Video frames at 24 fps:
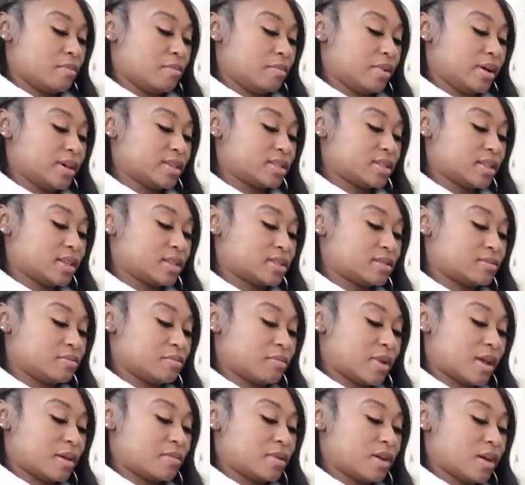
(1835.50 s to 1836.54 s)
bust this
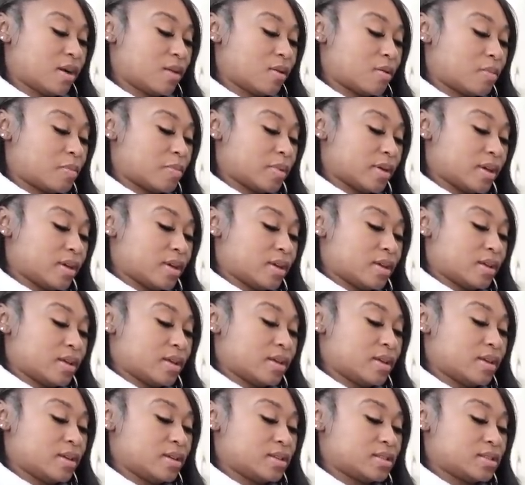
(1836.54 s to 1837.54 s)
baby open